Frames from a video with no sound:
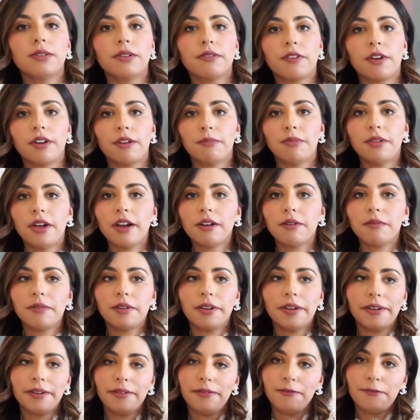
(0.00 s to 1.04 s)
I've got a black
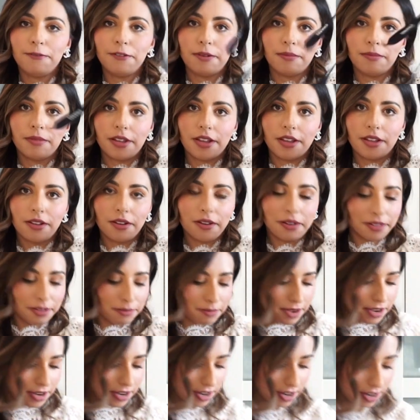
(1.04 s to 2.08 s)
one from like
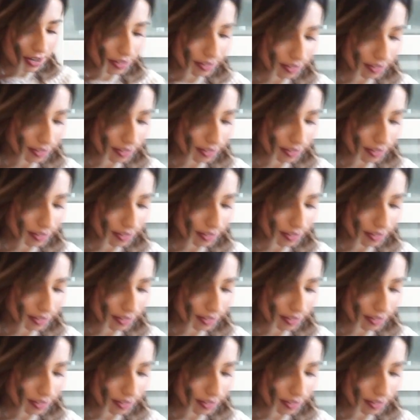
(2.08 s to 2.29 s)
cosmetics,